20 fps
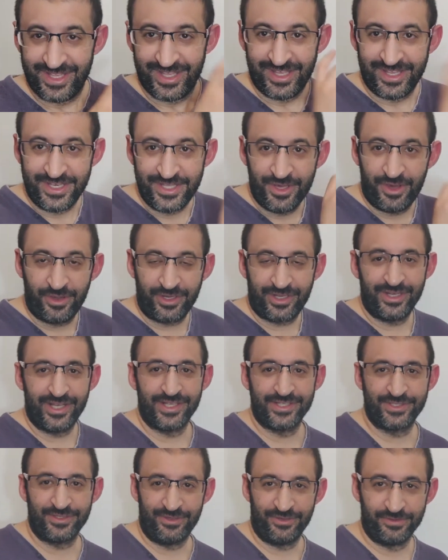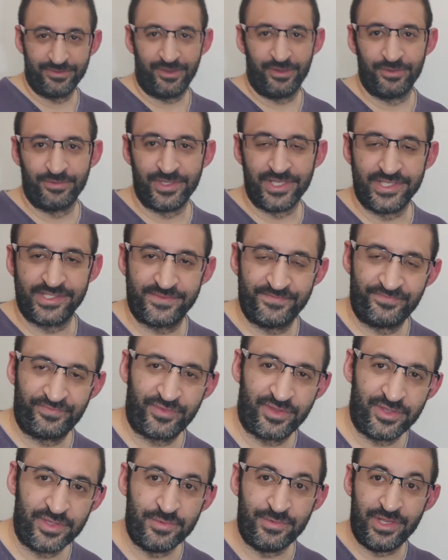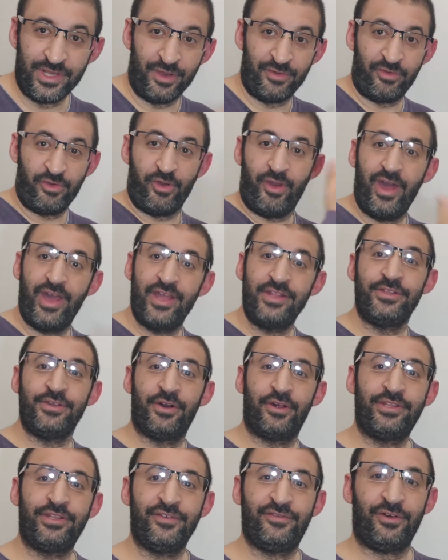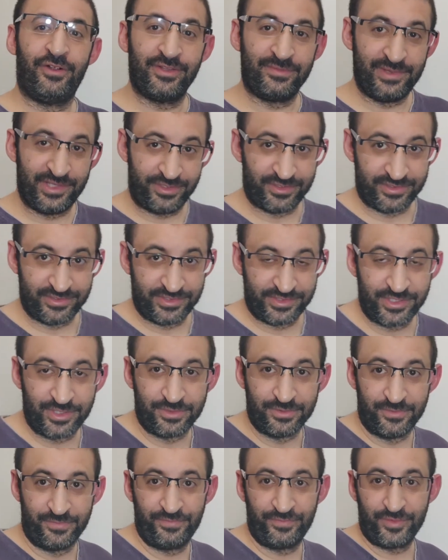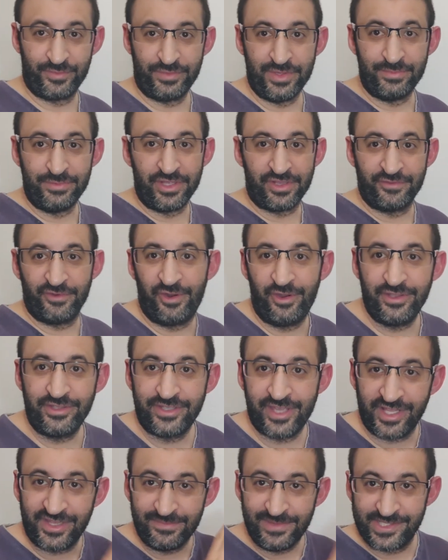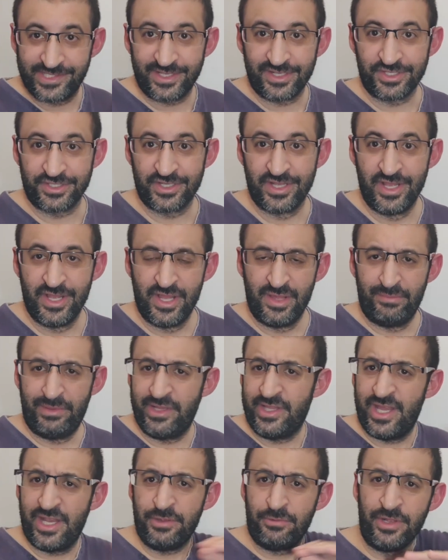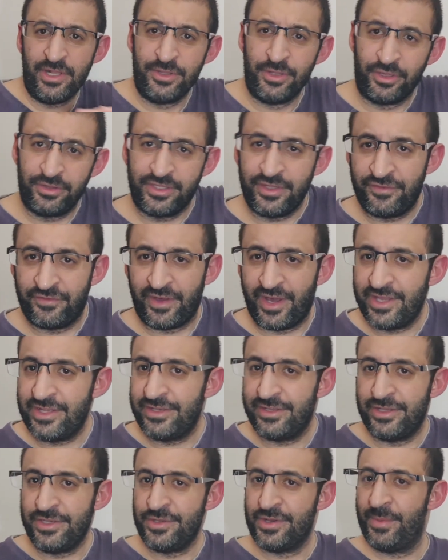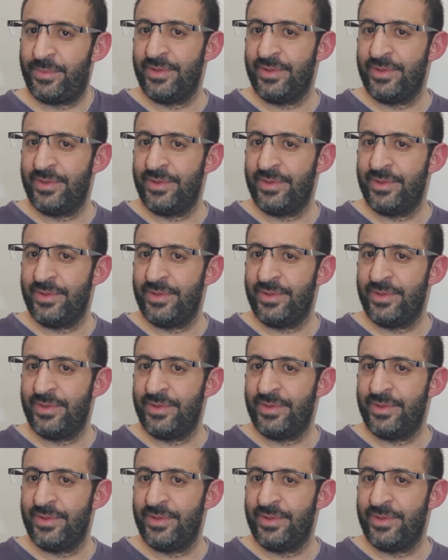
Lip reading: In your class, always, you will override your default method. So, public void getMessage. But here you will not define new